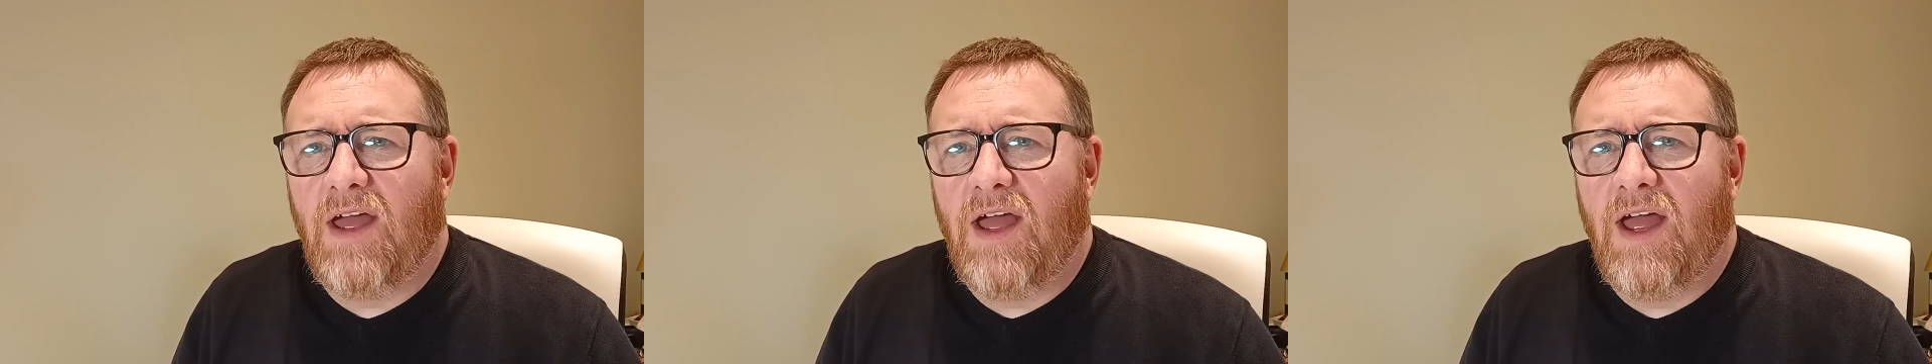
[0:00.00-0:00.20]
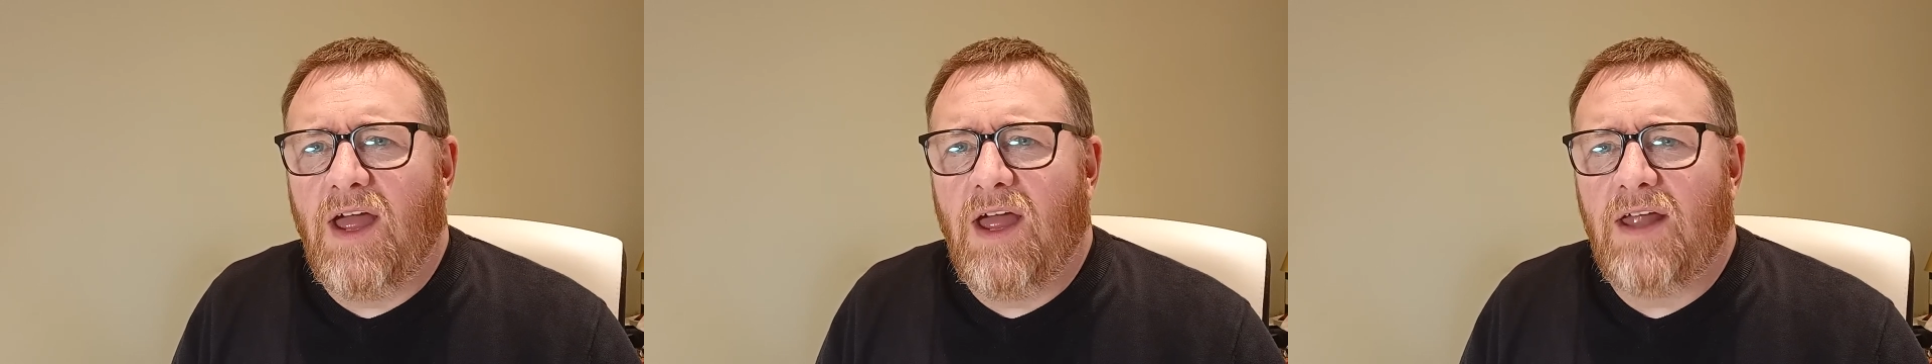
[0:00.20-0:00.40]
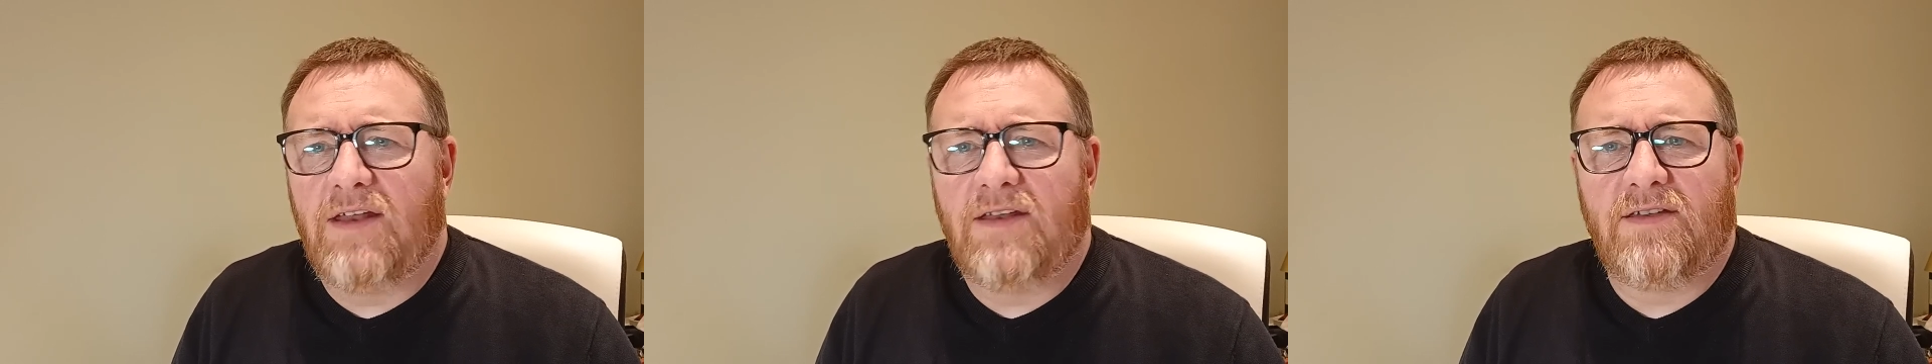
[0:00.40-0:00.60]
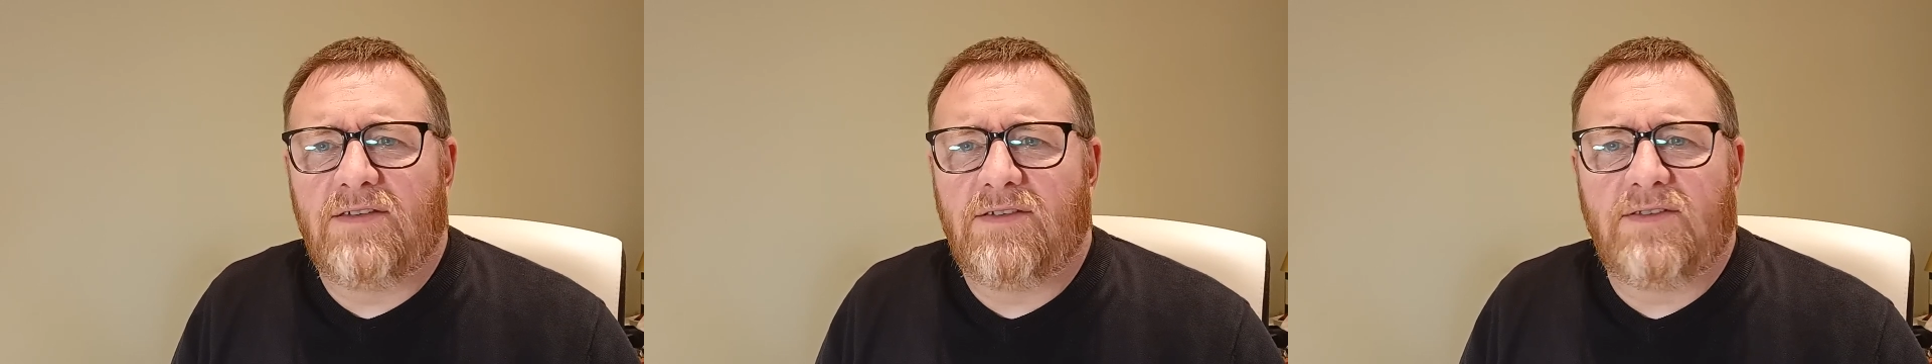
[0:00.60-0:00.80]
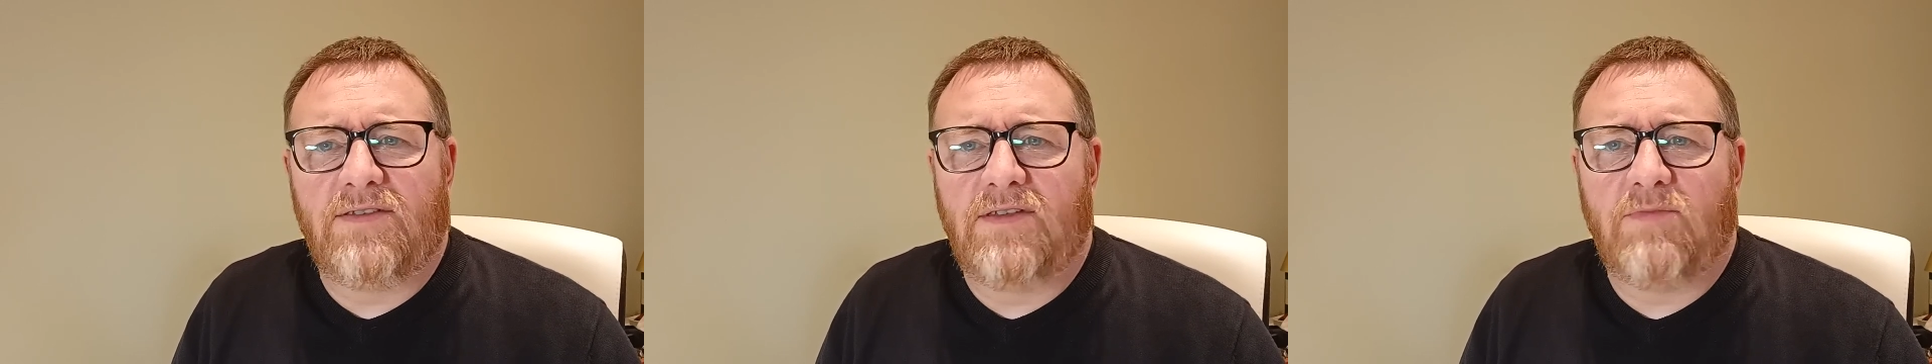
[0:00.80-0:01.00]

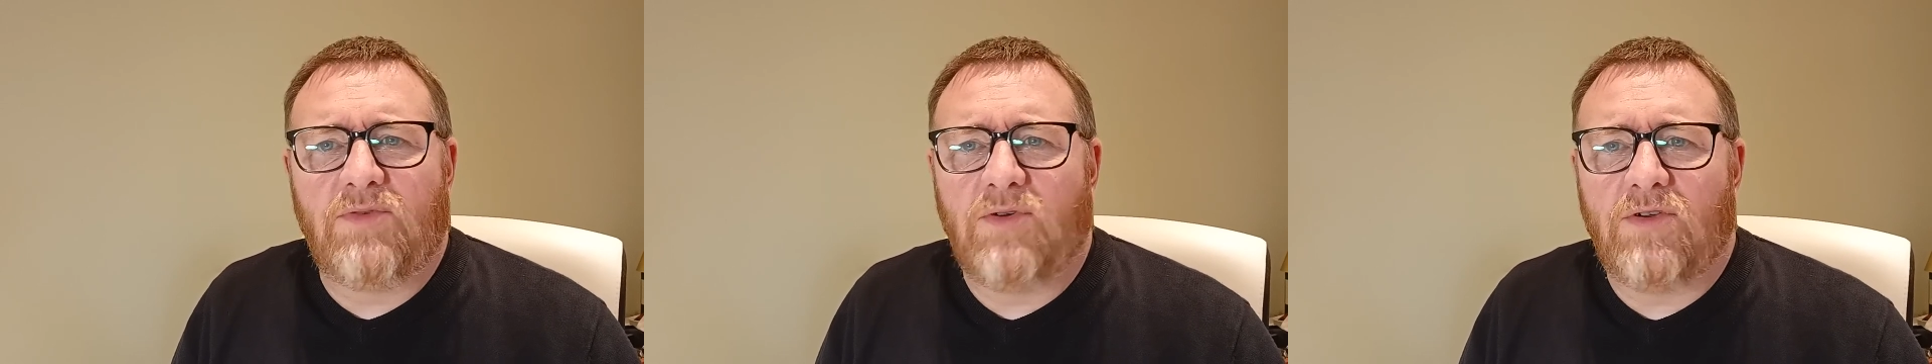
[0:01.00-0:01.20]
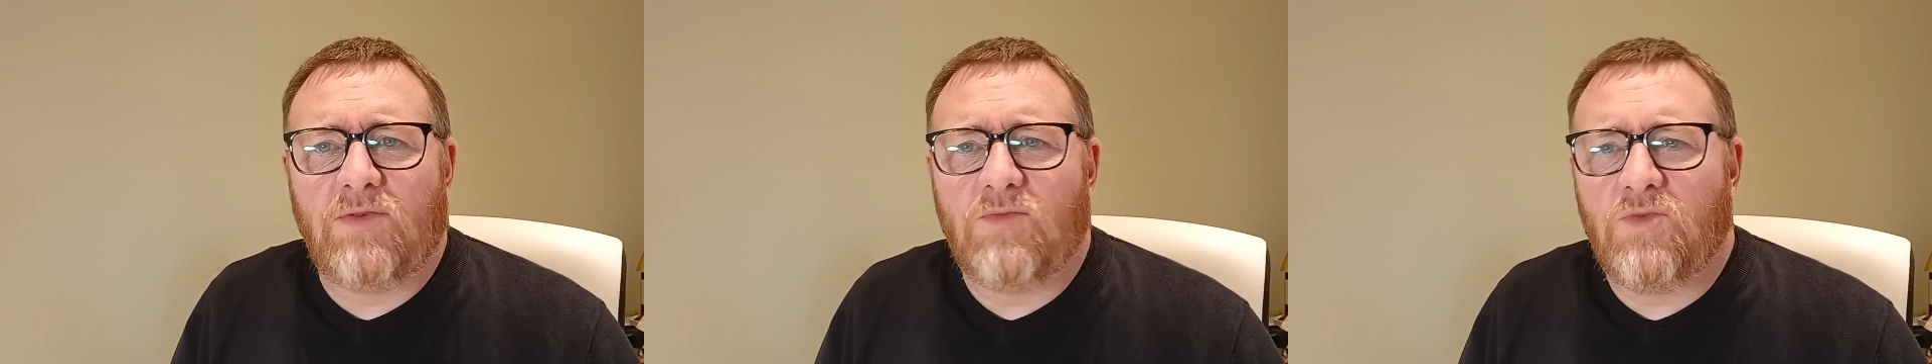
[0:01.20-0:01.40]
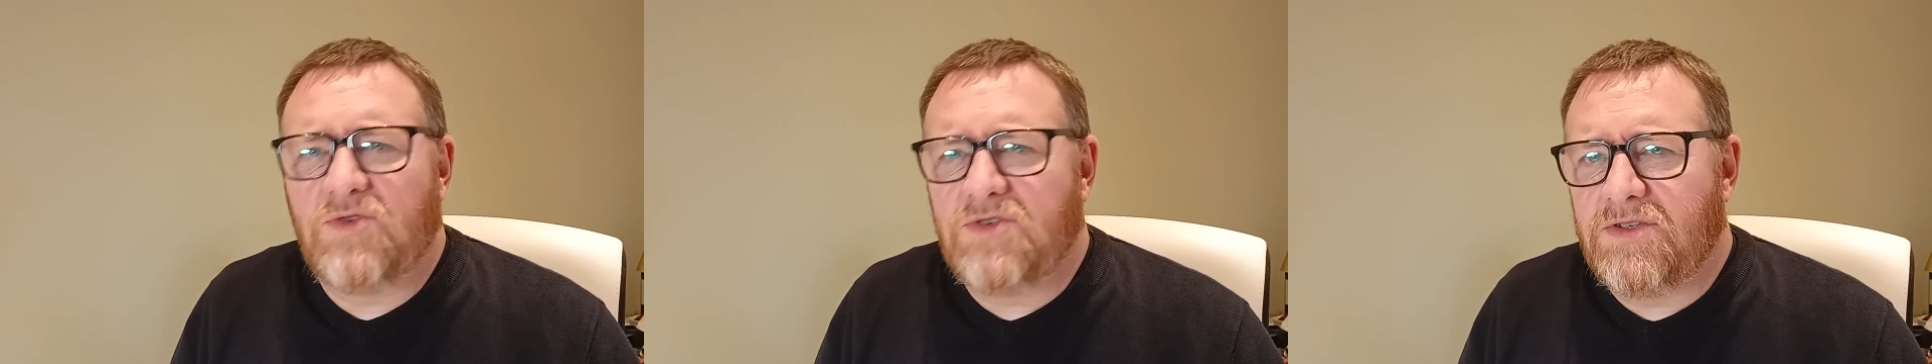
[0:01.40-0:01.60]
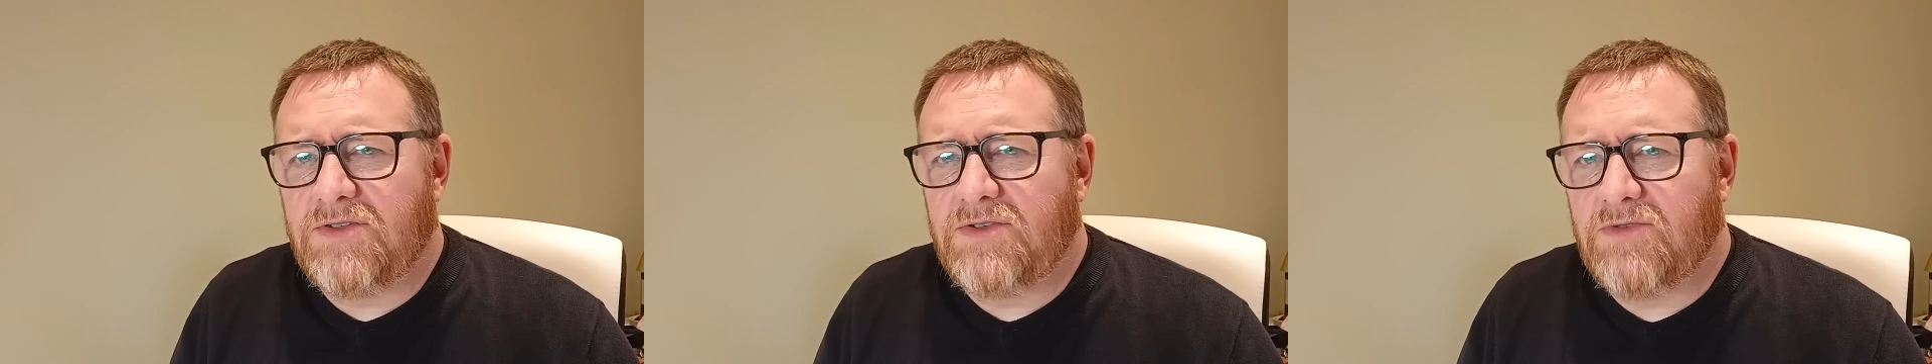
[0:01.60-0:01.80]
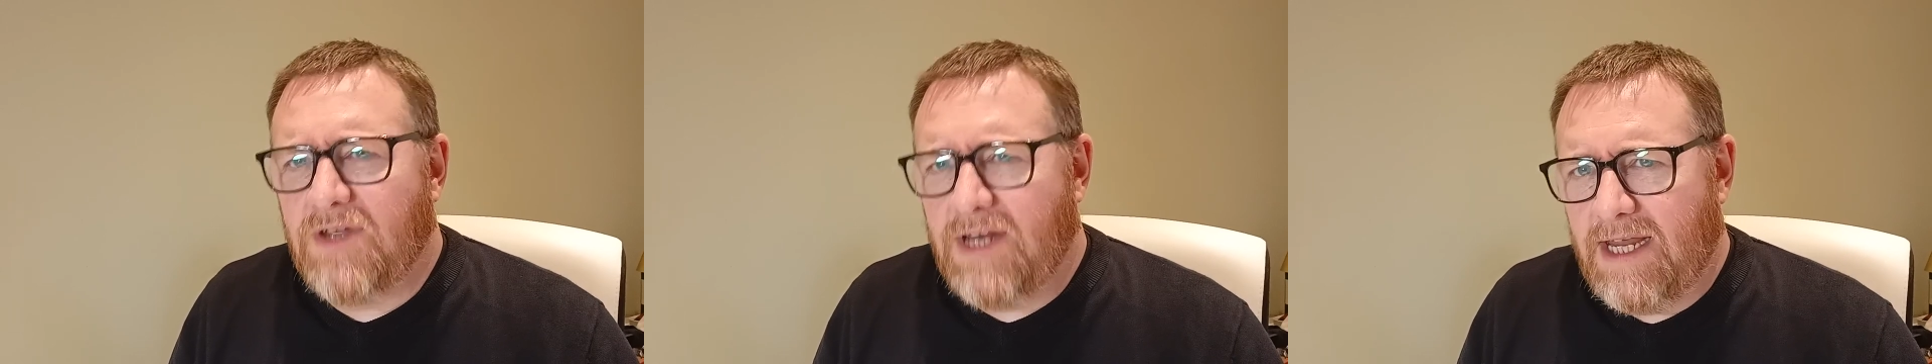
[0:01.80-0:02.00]
and the product wasn't
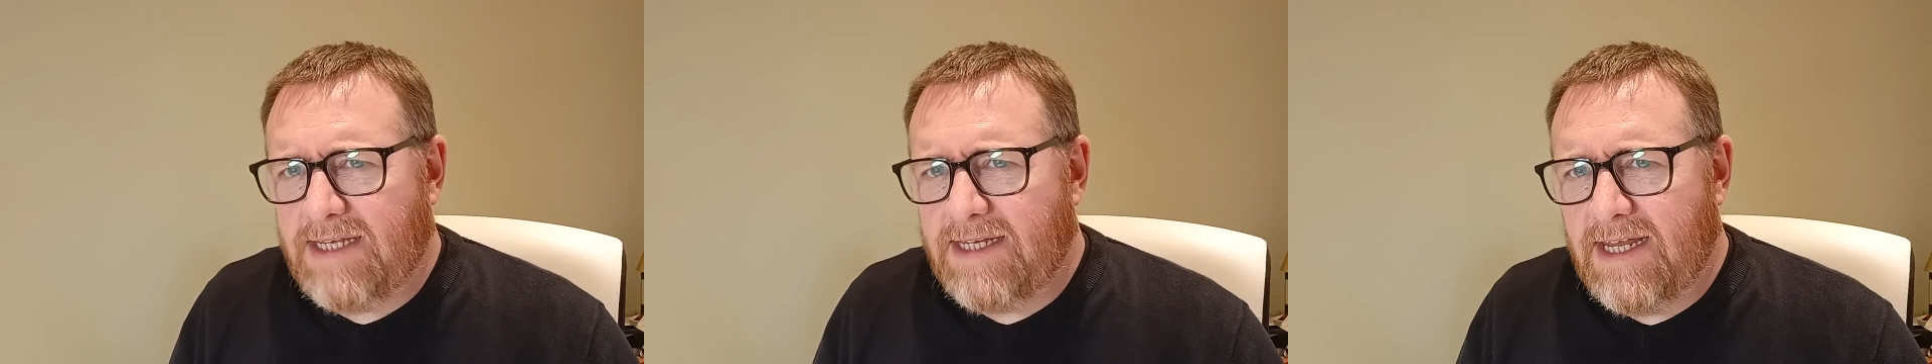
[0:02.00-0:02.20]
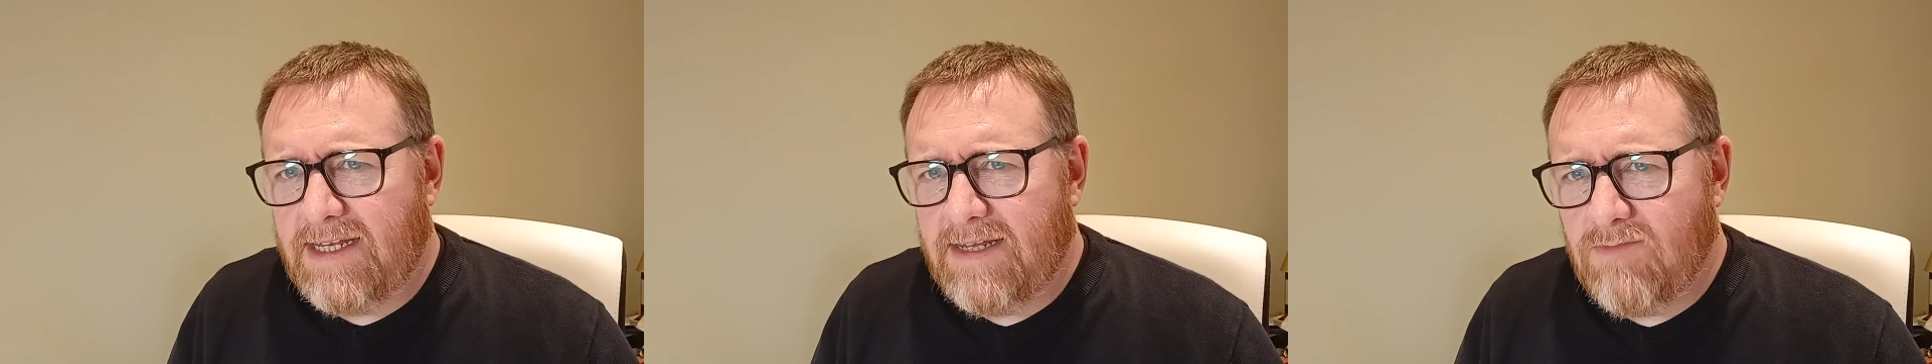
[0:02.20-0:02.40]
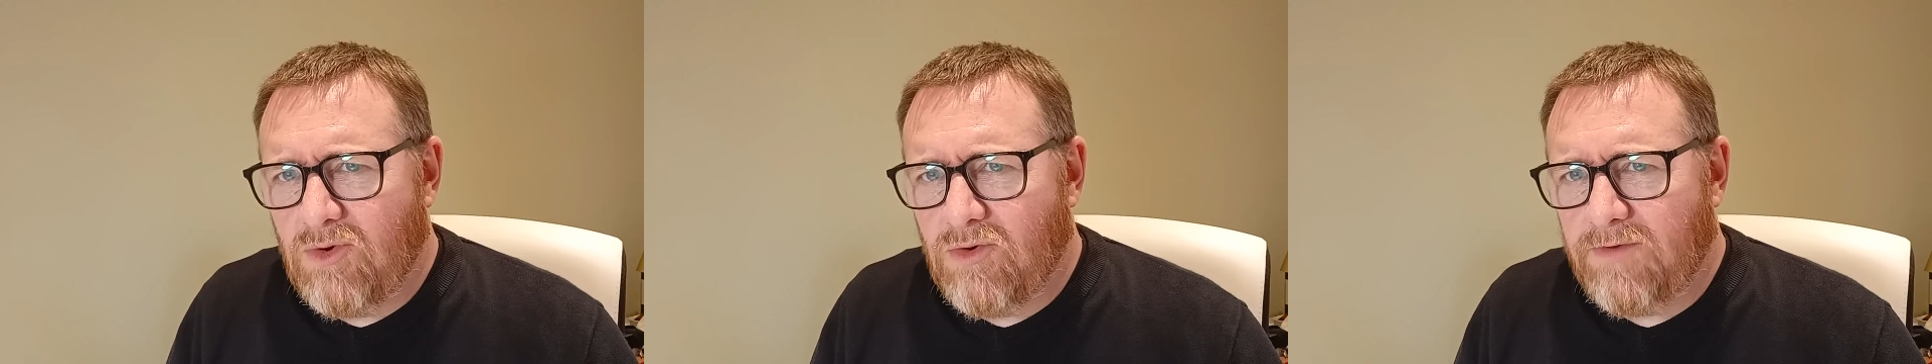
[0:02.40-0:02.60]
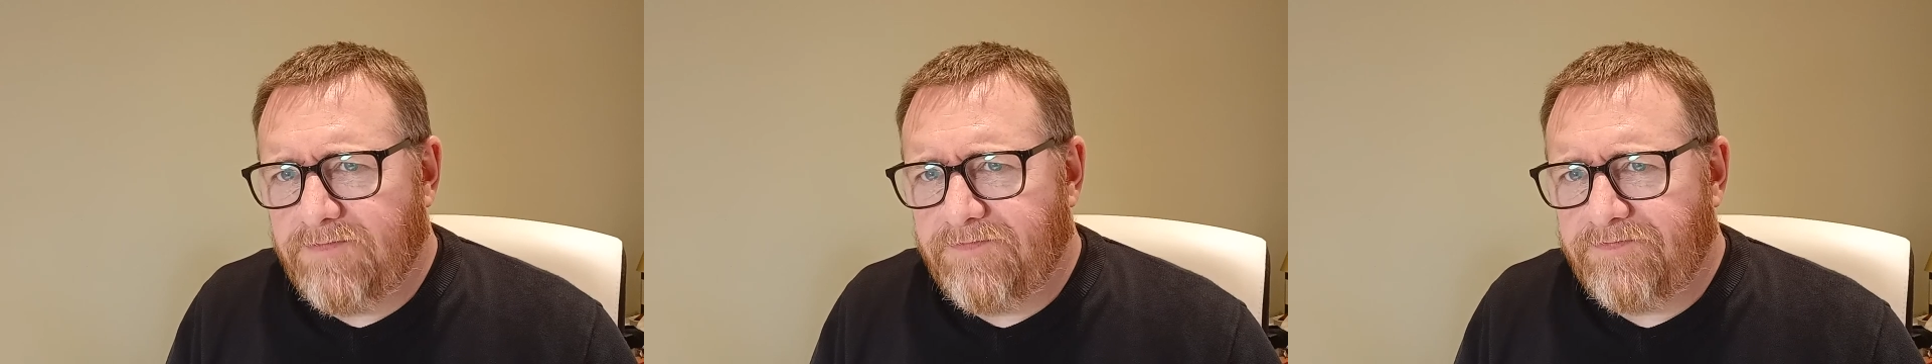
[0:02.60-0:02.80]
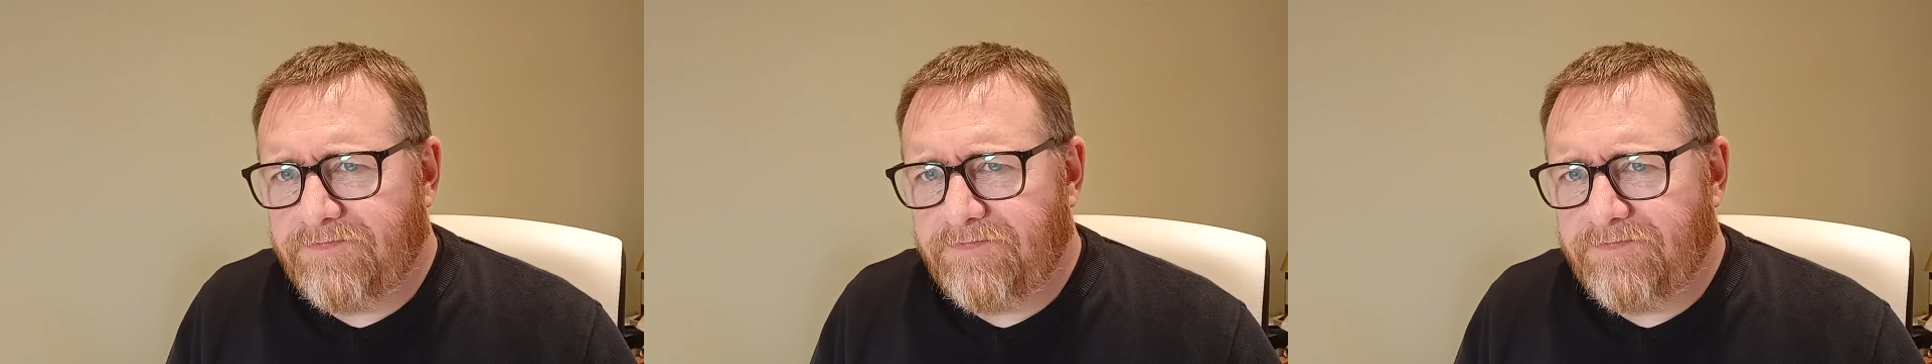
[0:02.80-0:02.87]
so great anymore.